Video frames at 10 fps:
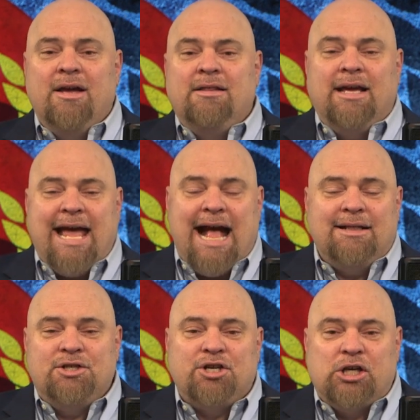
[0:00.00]
The
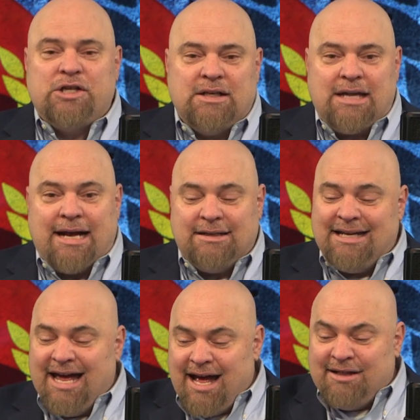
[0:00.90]
Catholic Church has
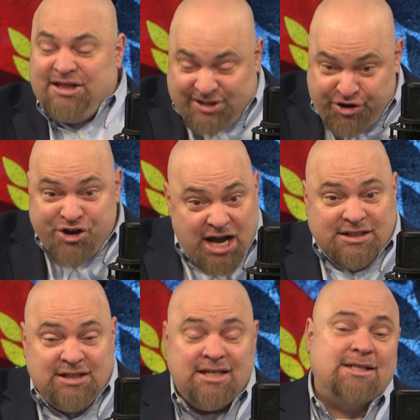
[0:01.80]
elected
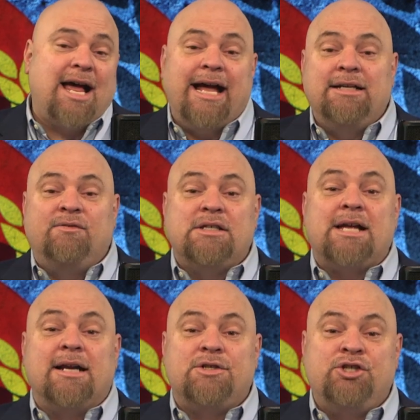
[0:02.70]
just this kind of
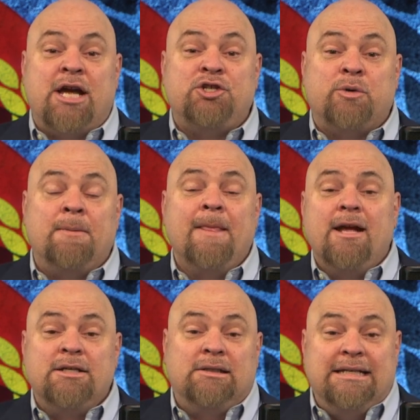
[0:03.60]
dishonest Jesuit
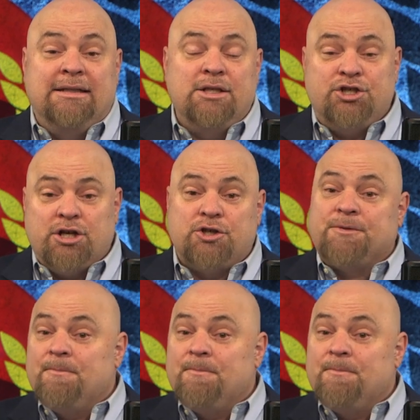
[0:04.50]
to lead the church.